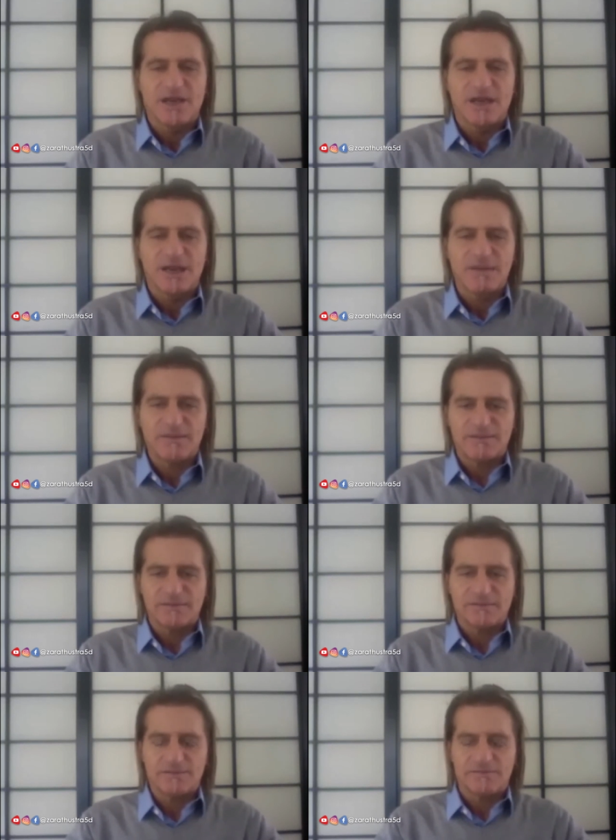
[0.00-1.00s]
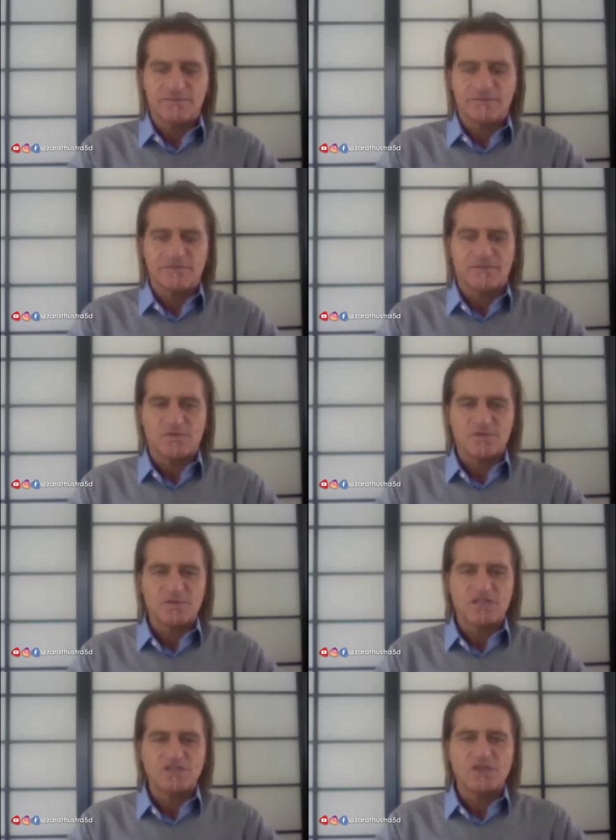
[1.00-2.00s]
uh,
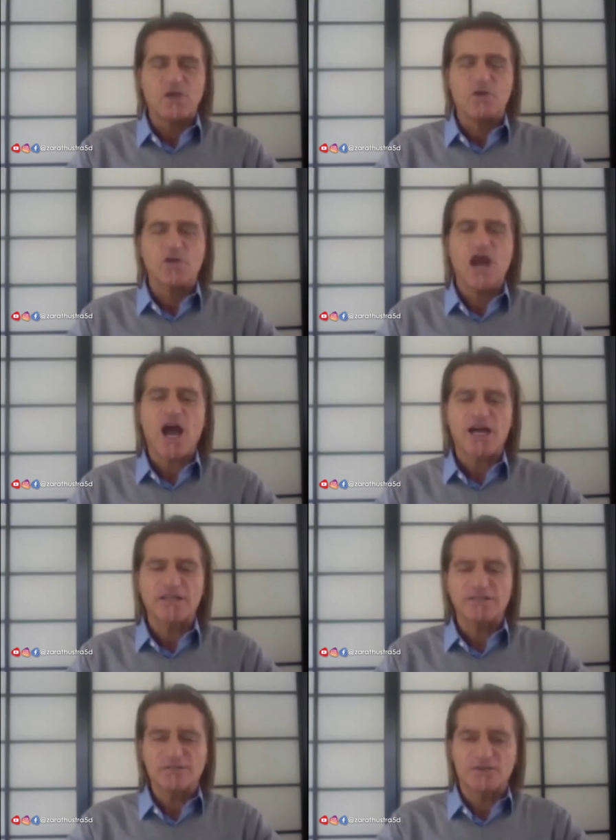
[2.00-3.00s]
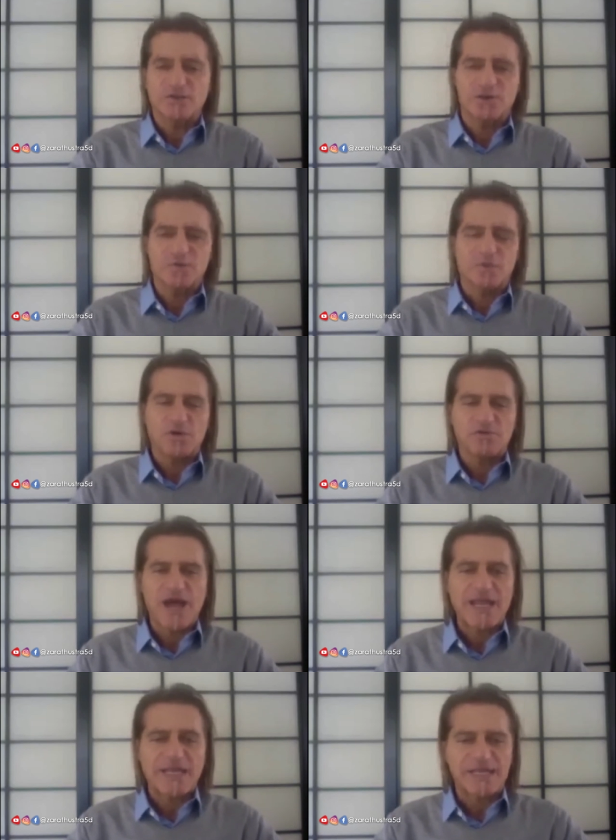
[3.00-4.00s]
for such a low cost or
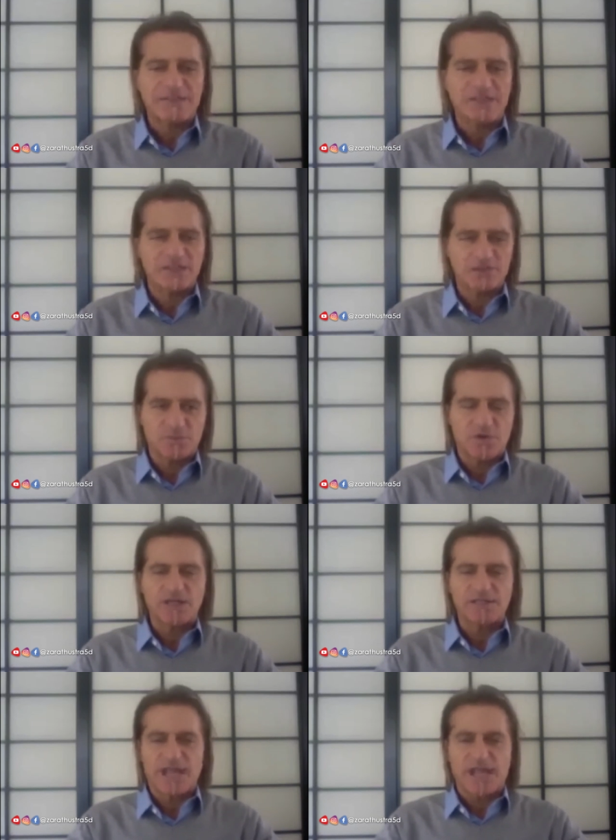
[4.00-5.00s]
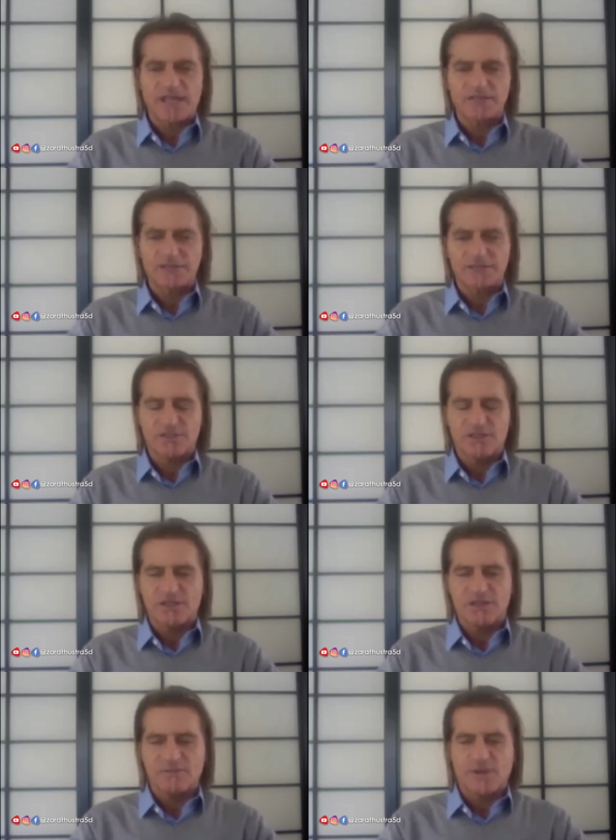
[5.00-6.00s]
providing such a broadcast.
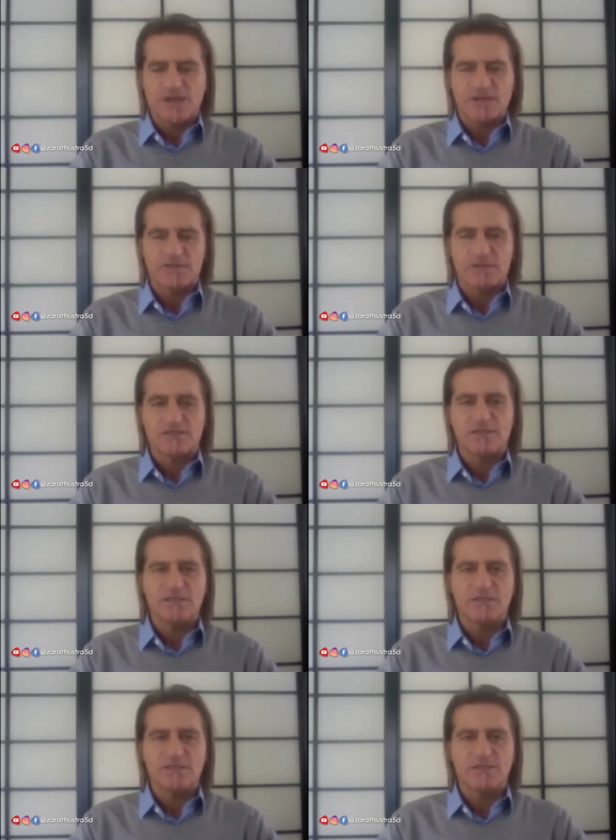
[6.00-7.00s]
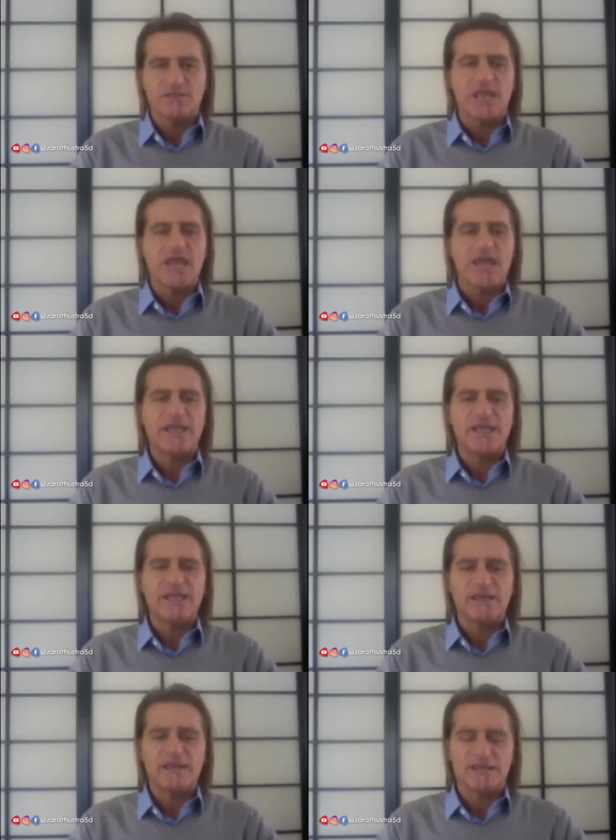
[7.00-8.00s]
But
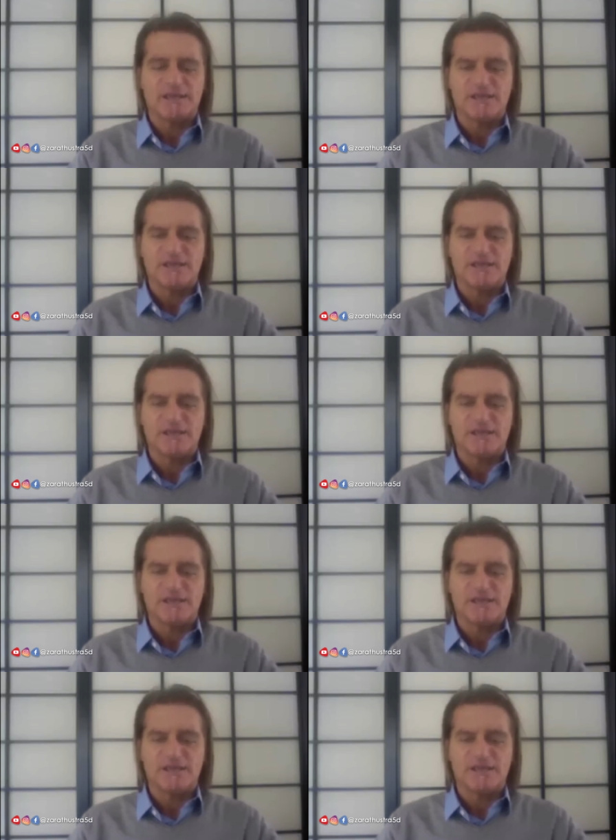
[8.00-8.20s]
today